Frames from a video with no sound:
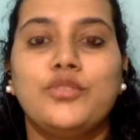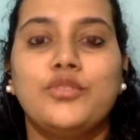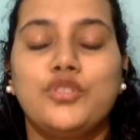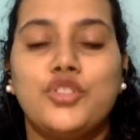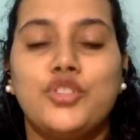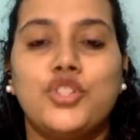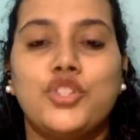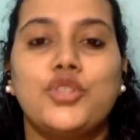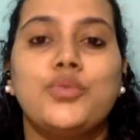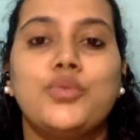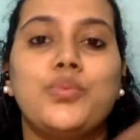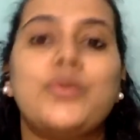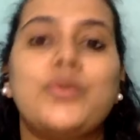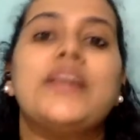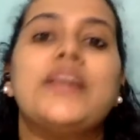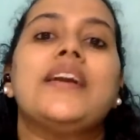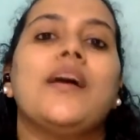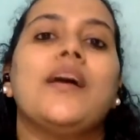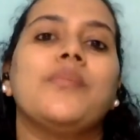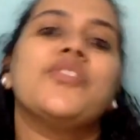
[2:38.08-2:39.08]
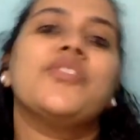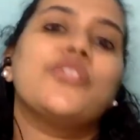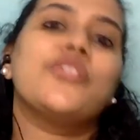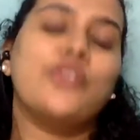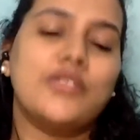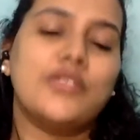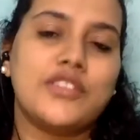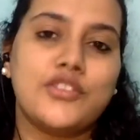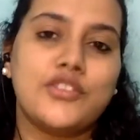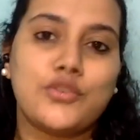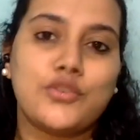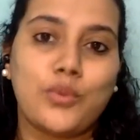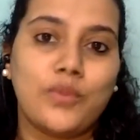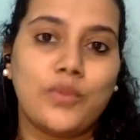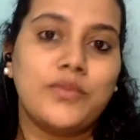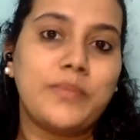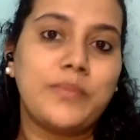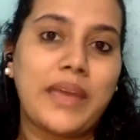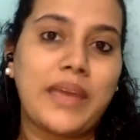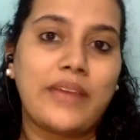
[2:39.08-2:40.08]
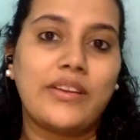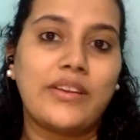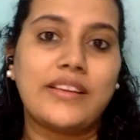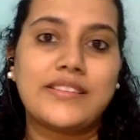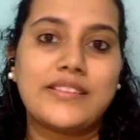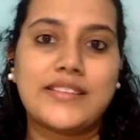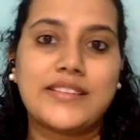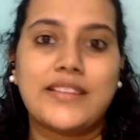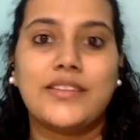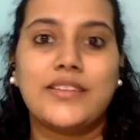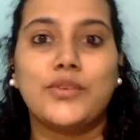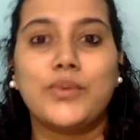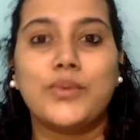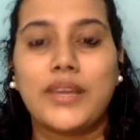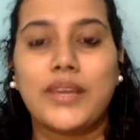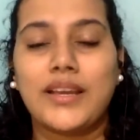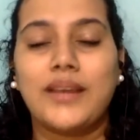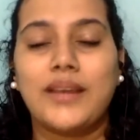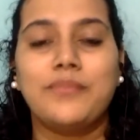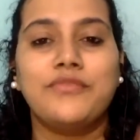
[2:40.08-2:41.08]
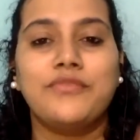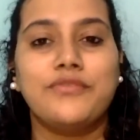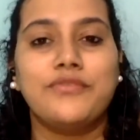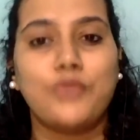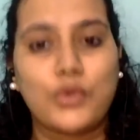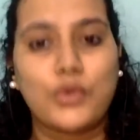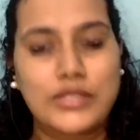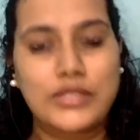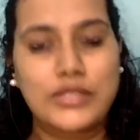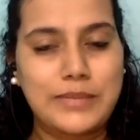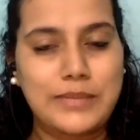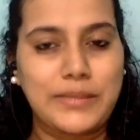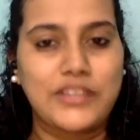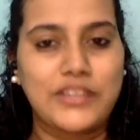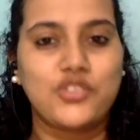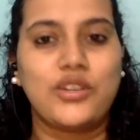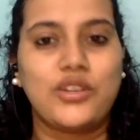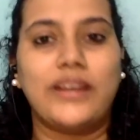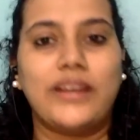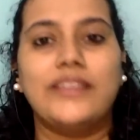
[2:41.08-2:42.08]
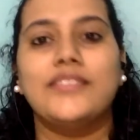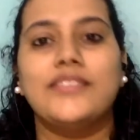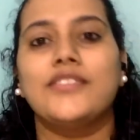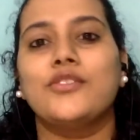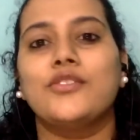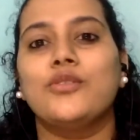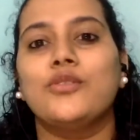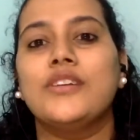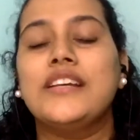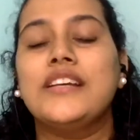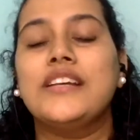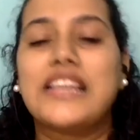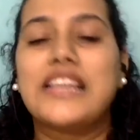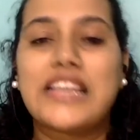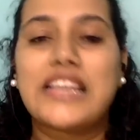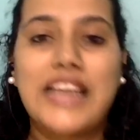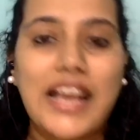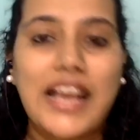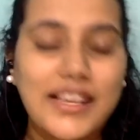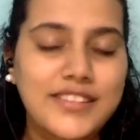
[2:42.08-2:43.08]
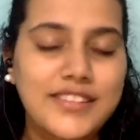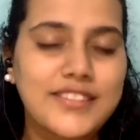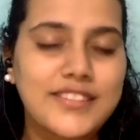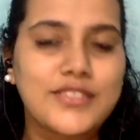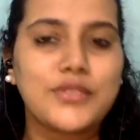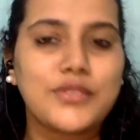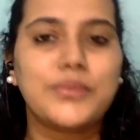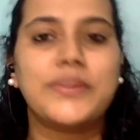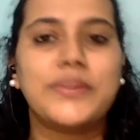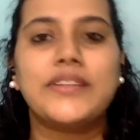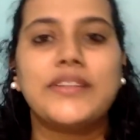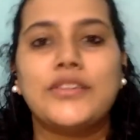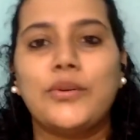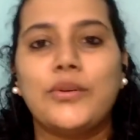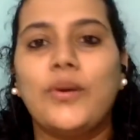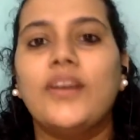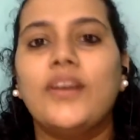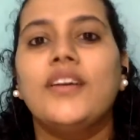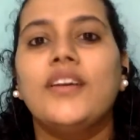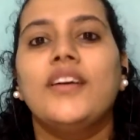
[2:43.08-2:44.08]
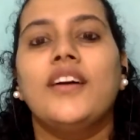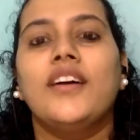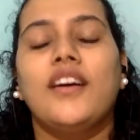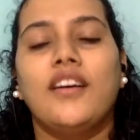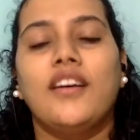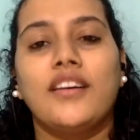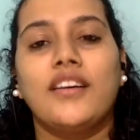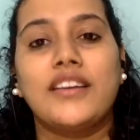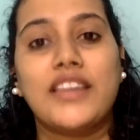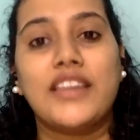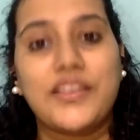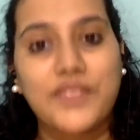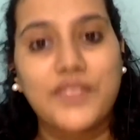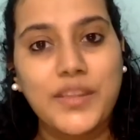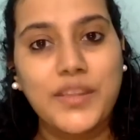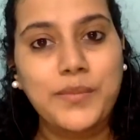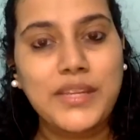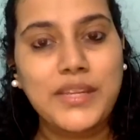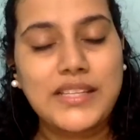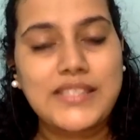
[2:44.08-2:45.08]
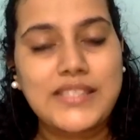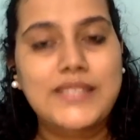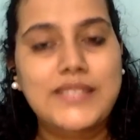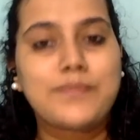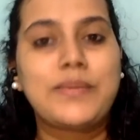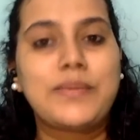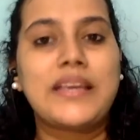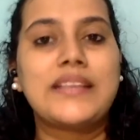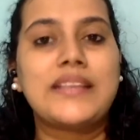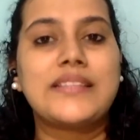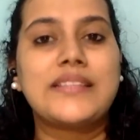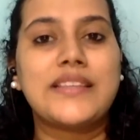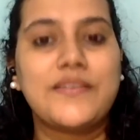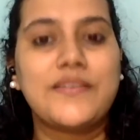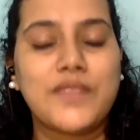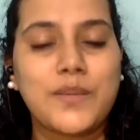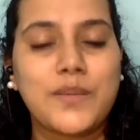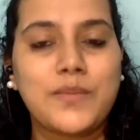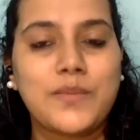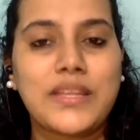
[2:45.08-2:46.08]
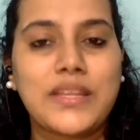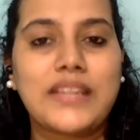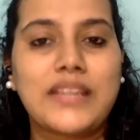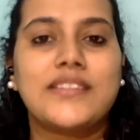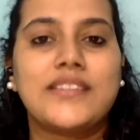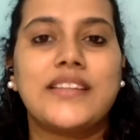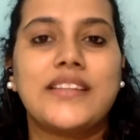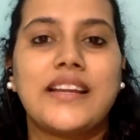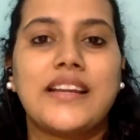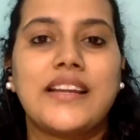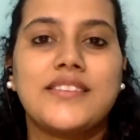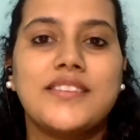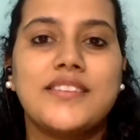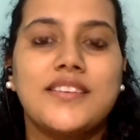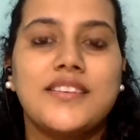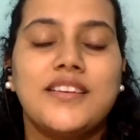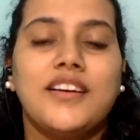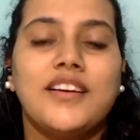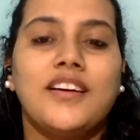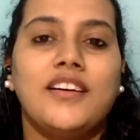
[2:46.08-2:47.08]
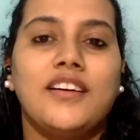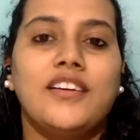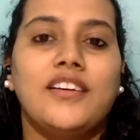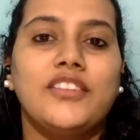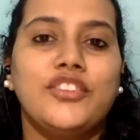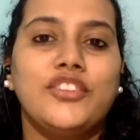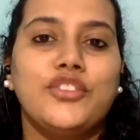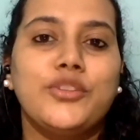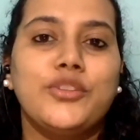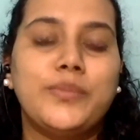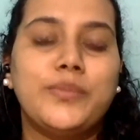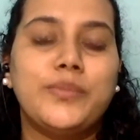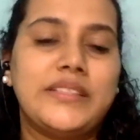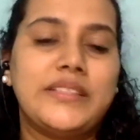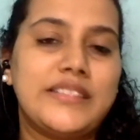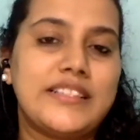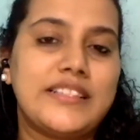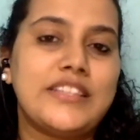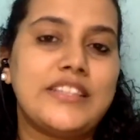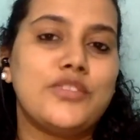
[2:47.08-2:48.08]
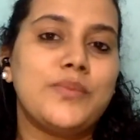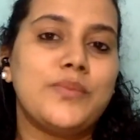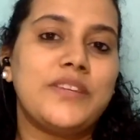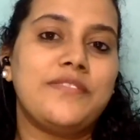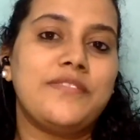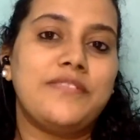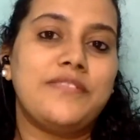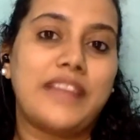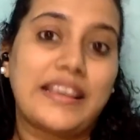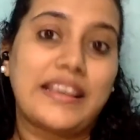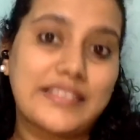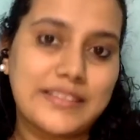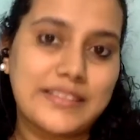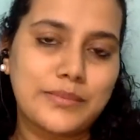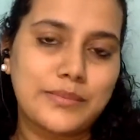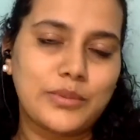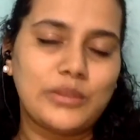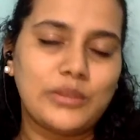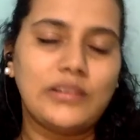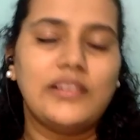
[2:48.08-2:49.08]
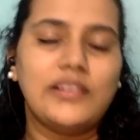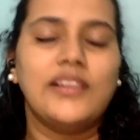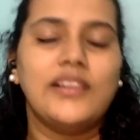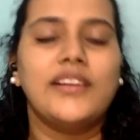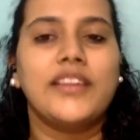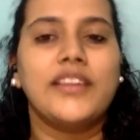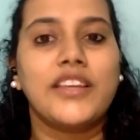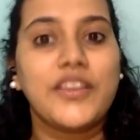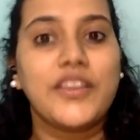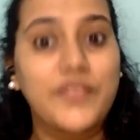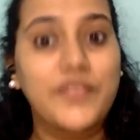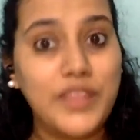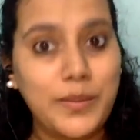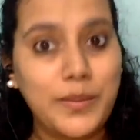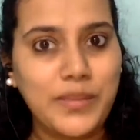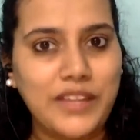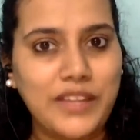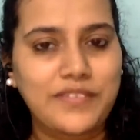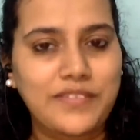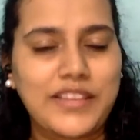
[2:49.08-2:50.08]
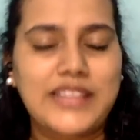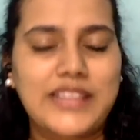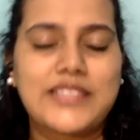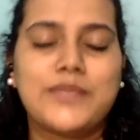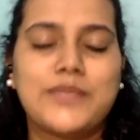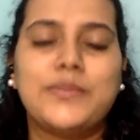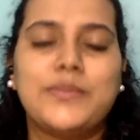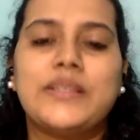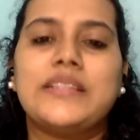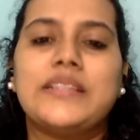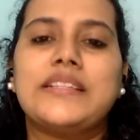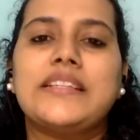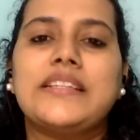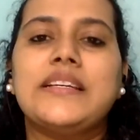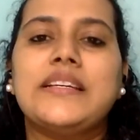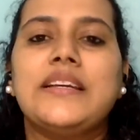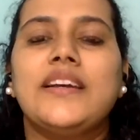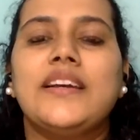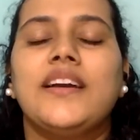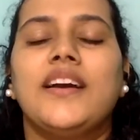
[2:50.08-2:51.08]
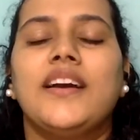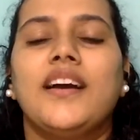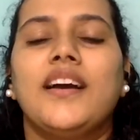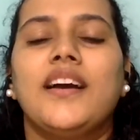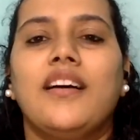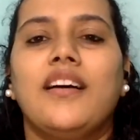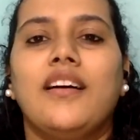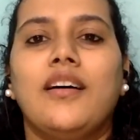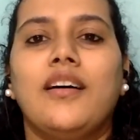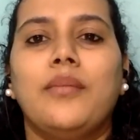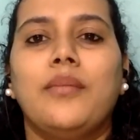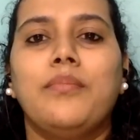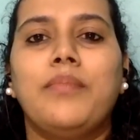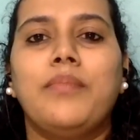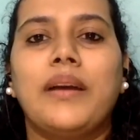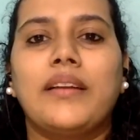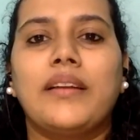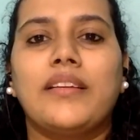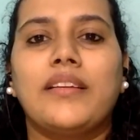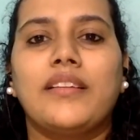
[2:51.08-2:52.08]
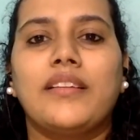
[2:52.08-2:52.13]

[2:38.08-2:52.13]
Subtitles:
should we come across as overbearing and saying that, okay, I'm forcing my child, he has to do it. No, give them that space, give them that ability to be flexible, give them that flexibility. But